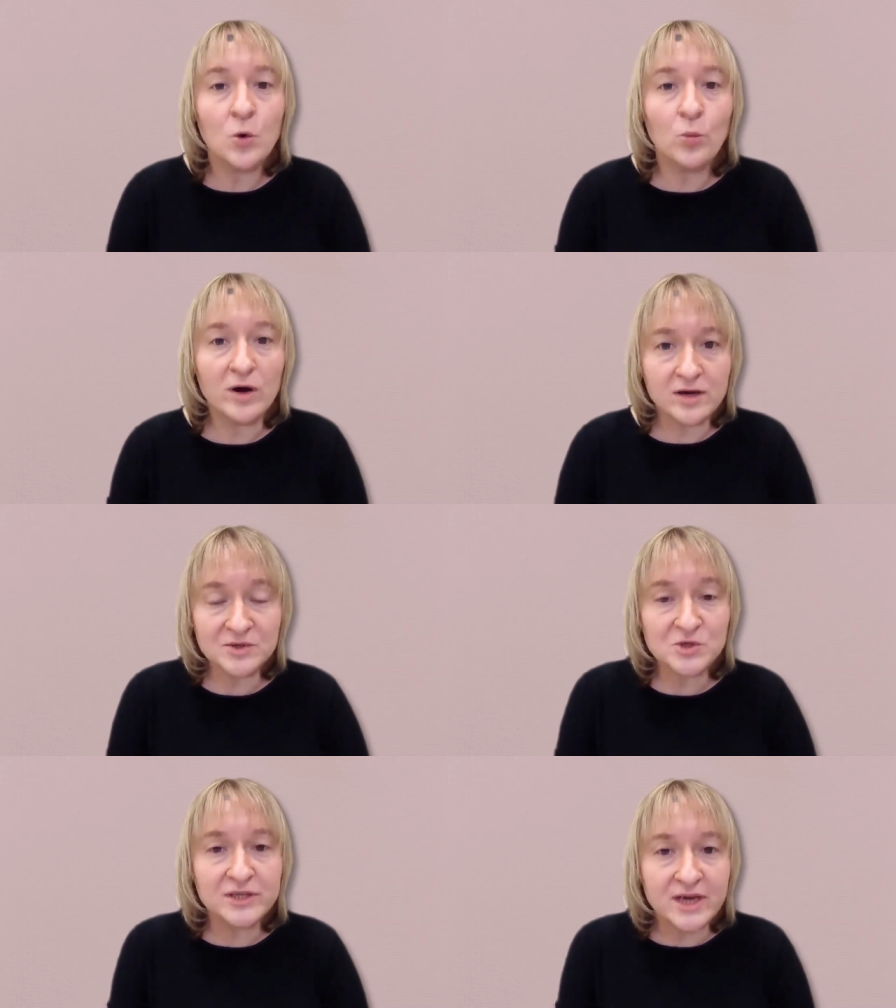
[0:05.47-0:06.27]
Welcome
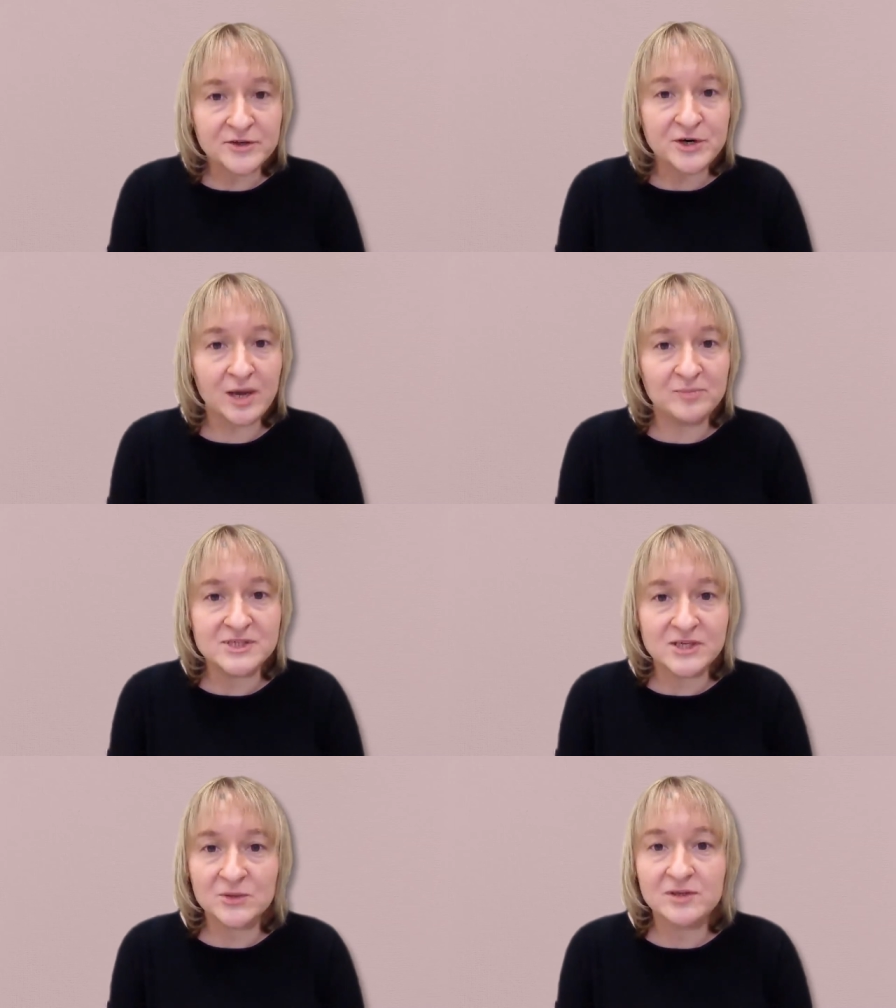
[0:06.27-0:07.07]
to another
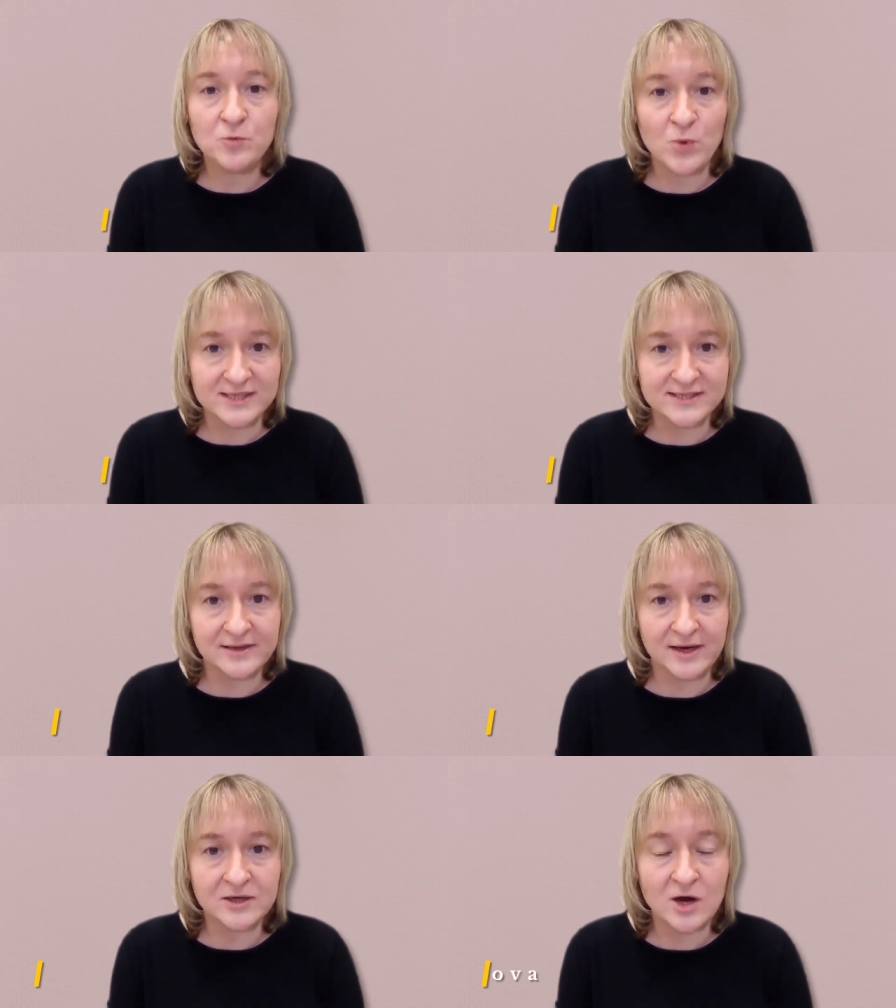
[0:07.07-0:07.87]
episode of Wednesday
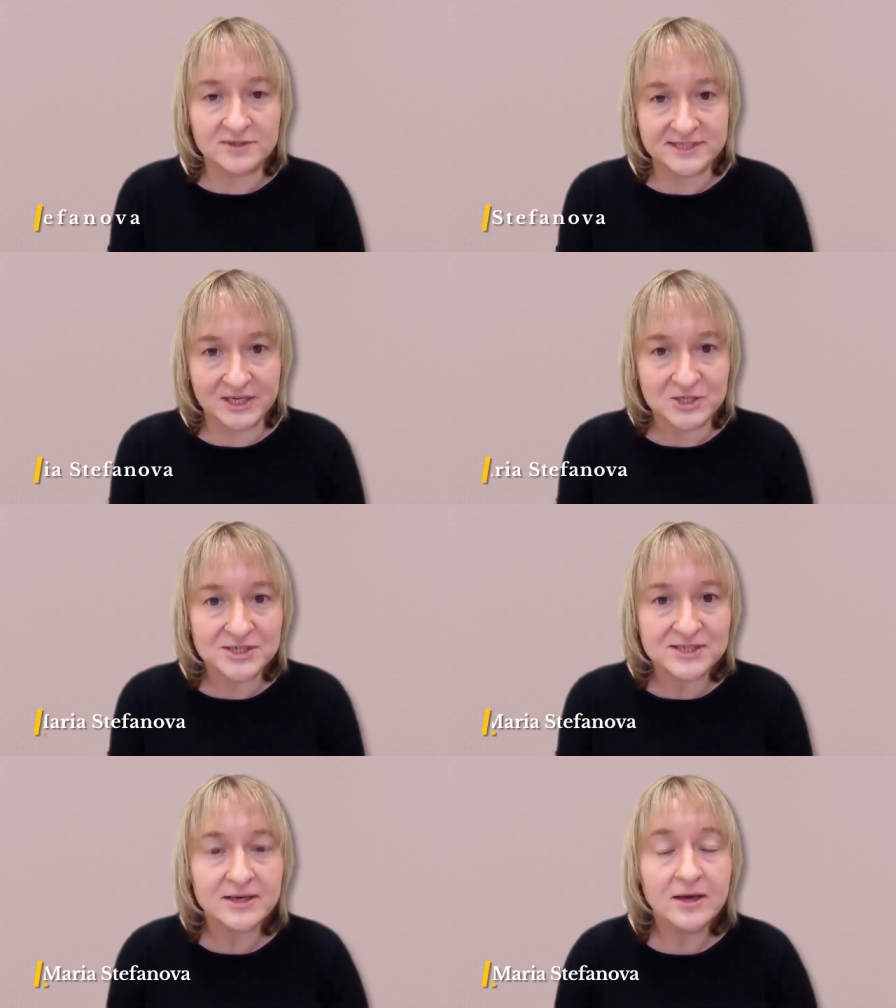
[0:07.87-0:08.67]
Night
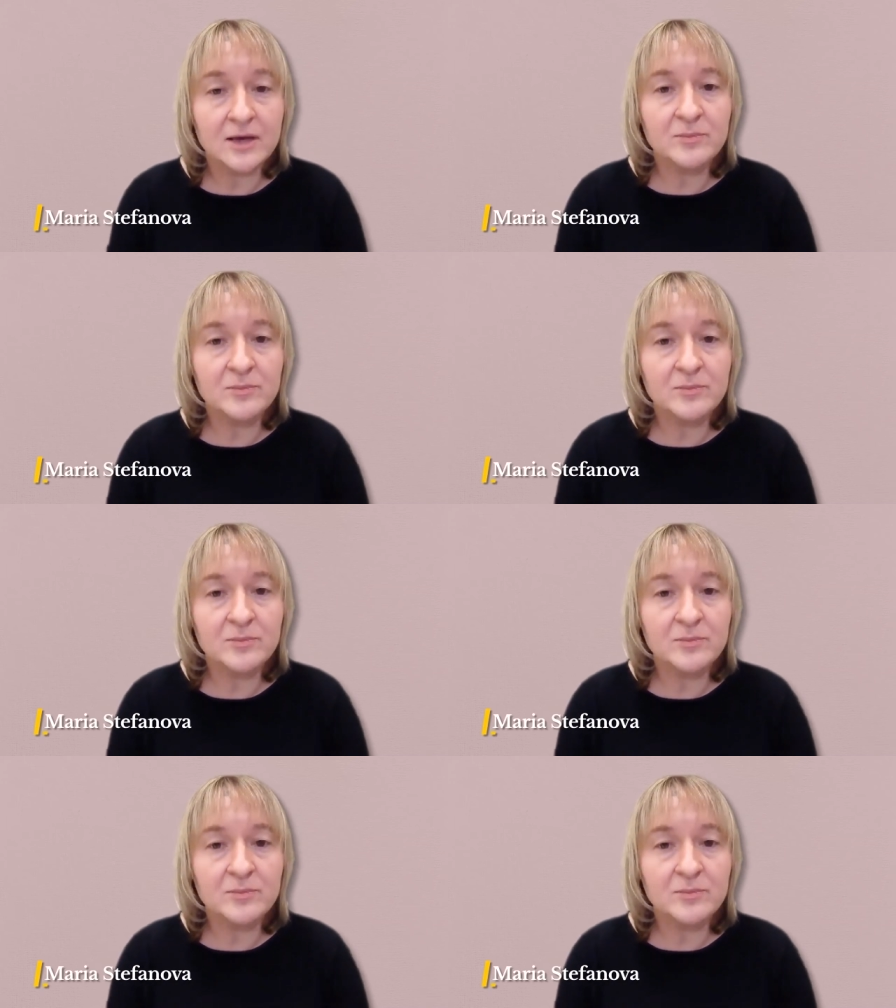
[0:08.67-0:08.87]
Conversations.